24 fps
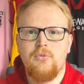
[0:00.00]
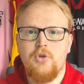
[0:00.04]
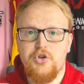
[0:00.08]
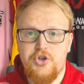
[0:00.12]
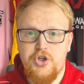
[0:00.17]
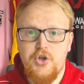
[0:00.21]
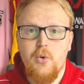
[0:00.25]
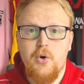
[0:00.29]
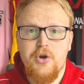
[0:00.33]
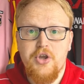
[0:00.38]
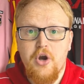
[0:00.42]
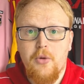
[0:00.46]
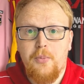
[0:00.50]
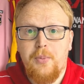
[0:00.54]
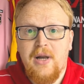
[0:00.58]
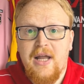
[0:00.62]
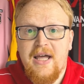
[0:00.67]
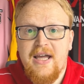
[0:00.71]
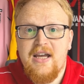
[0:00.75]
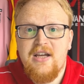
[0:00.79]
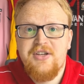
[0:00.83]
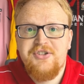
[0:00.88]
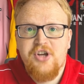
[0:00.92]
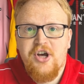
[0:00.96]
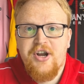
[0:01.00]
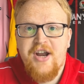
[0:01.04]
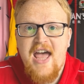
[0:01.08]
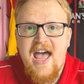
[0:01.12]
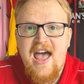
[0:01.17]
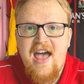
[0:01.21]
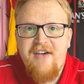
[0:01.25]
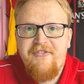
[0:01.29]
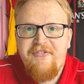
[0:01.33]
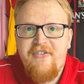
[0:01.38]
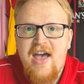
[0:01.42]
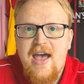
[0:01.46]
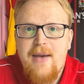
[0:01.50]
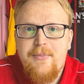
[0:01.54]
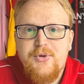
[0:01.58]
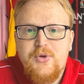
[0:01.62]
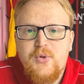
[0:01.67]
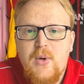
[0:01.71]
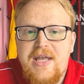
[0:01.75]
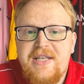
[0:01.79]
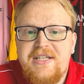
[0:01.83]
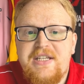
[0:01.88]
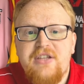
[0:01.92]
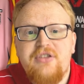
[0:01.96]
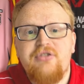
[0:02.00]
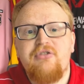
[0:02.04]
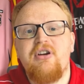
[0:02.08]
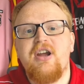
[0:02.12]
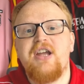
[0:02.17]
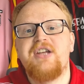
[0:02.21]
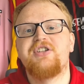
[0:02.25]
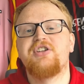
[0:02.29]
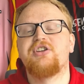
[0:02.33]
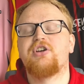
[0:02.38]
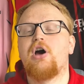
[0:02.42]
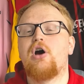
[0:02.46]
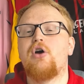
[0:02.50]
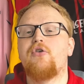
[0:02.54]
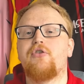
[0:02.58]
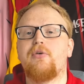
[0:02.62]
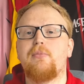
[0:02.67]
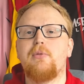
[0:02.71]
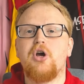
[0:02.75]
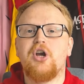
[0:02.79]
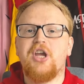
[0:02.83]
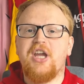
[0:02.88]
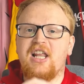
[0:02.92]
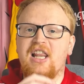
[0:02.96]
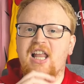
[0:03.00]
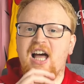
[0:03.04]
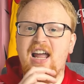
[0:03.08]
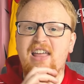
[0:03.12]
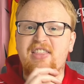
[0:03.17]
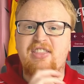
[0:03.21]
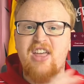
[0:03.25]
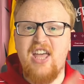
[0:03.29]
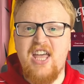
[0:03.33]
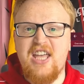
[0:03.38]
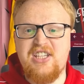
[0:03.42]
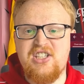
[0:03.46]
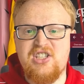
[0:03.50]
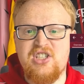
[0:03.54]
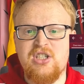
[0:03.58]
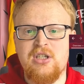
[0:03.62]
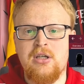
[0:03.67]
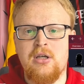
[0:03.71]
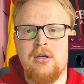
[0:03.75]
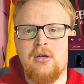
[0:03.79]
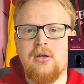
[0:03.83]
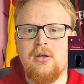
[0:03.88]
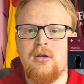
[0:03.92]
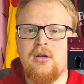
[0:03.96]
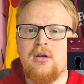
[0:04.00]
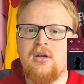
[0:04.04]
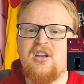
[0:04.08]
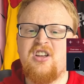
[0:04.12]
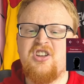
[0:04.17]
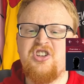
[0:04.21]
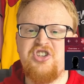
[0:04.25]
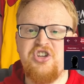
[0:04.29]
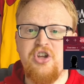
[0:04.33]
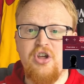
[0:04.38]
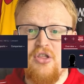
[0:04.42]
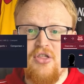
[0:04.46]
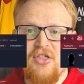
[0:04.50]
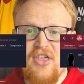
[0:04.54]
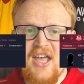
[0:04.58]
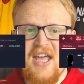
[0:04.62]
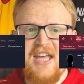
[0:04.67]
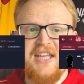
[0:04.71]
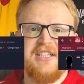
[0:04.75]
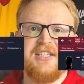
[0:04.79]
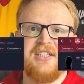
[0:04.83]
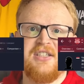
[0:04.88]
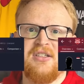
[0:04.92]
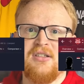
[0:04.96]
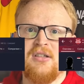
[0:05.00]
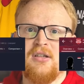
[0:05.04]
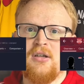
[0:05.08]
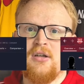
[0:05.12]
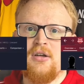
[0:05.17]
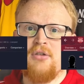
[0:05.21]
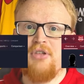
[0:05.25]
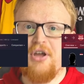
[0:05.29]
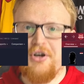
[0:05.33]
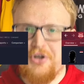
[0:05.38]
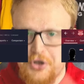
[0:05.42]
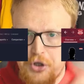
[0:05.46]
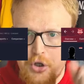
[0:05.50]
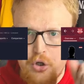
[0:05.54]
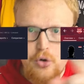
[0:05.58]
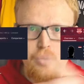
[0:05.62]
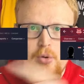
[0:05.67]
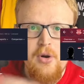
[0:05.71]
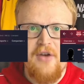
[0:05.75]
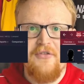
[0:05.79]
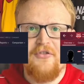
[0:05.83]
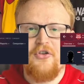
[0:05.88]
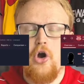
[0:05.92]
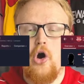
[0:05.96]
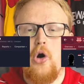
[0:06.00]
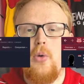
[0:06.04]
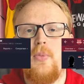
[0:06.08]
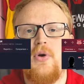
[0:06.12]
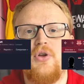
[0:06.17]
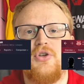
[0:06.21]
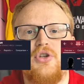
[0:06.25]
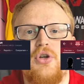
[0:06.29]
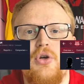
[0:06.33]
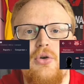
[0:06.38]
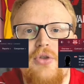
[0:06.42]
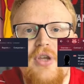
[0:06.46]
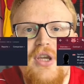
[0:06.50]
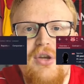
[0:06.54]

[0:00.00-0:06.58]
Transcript: Do you want your players on FM23 to go from looking like this to this? Then you have come to the